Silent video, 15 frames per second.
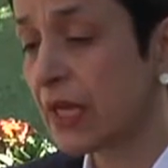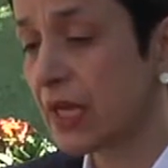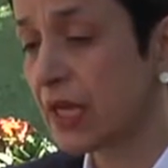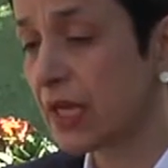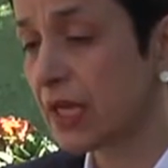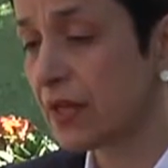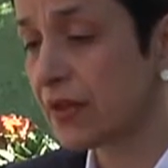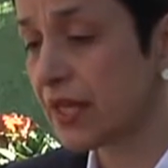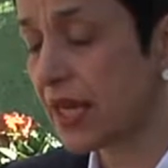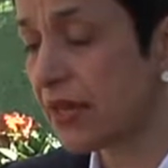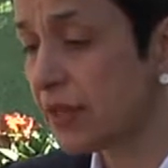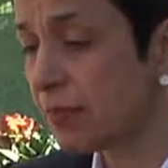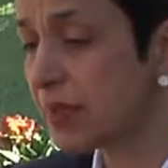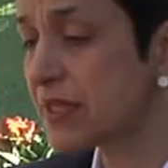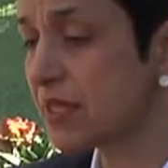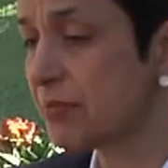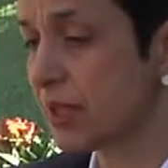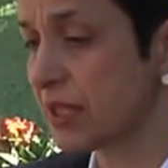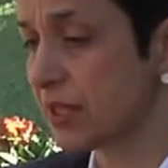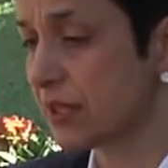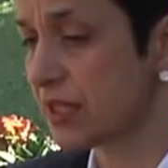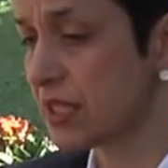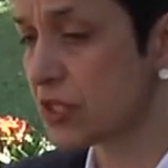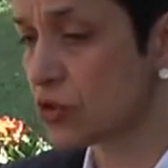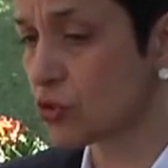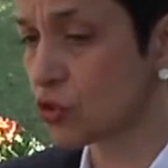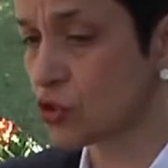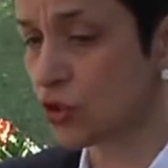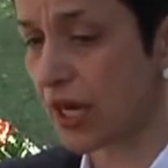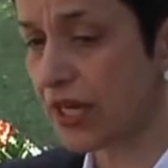Uh, the other possibility is to
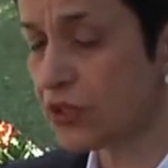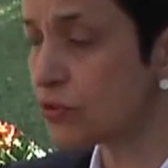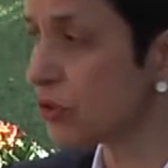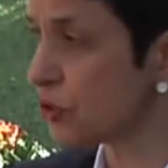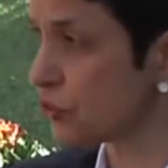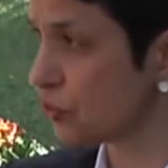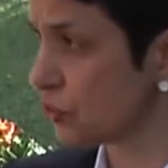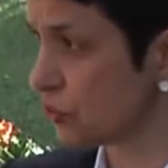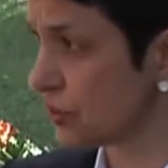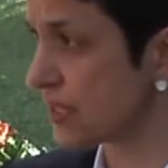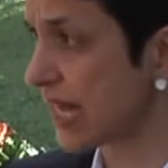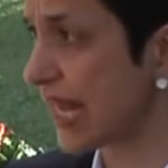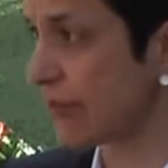try to introduce